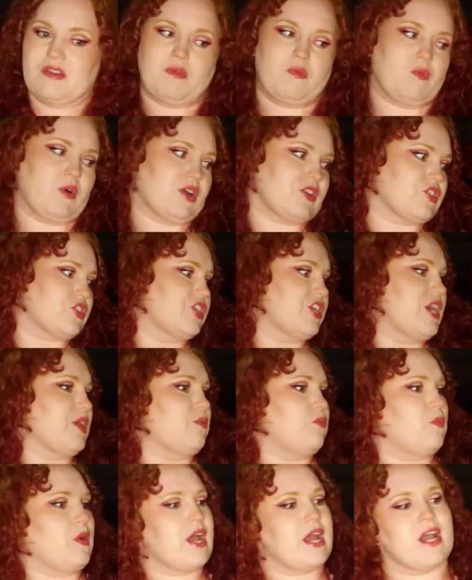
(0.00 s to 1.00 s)
what should I
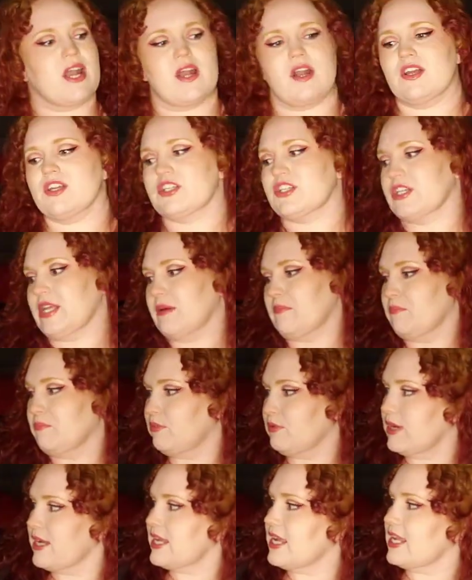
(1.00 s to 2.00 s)
wear? Should I
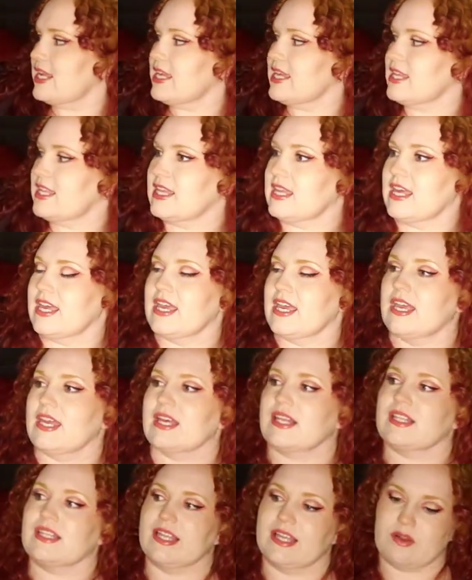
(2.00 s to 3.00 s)
bring
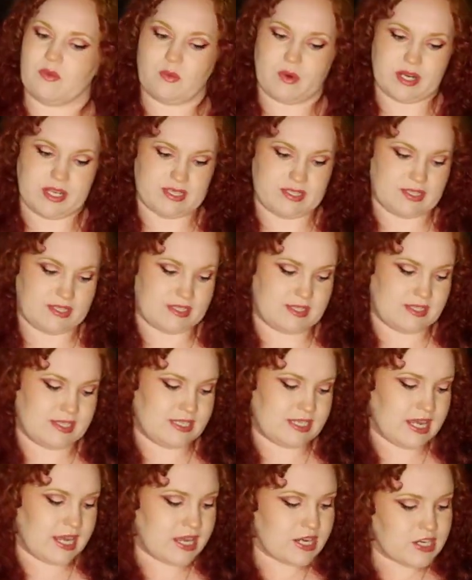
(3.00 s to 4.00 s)
anything? Like, what is the
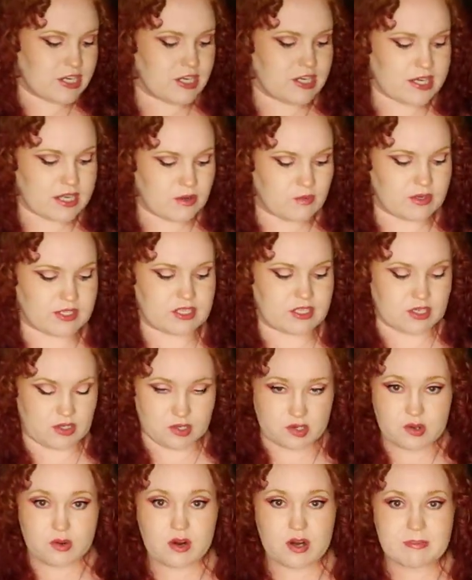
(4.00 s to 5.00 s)
standard? What's the
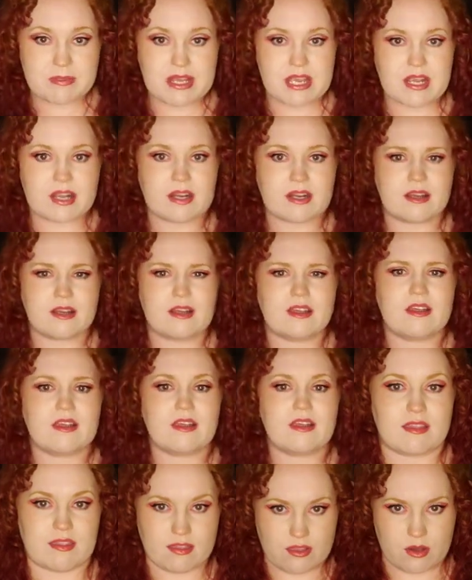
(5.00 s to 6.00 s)
norm here?
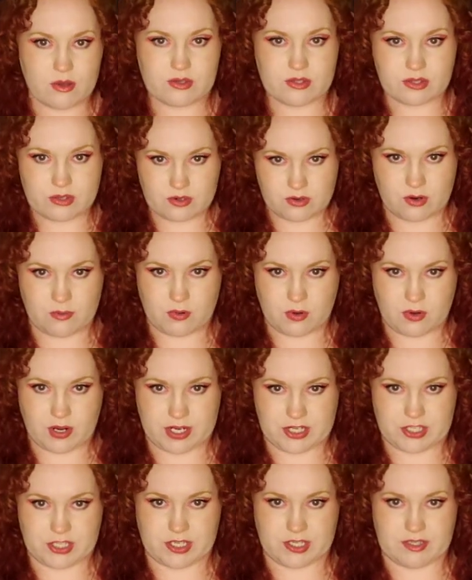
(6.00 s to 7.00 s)
Those are normal
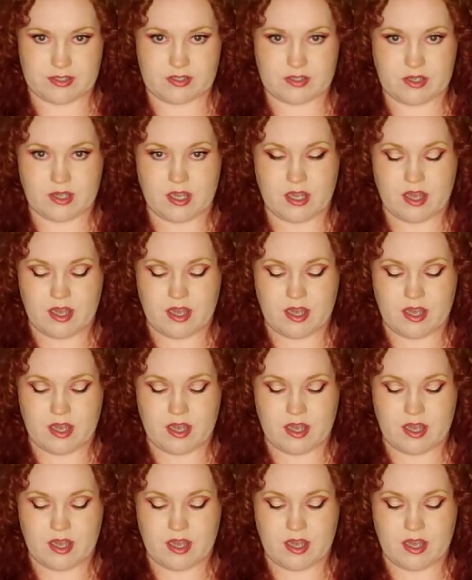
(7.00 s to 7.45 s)
questions.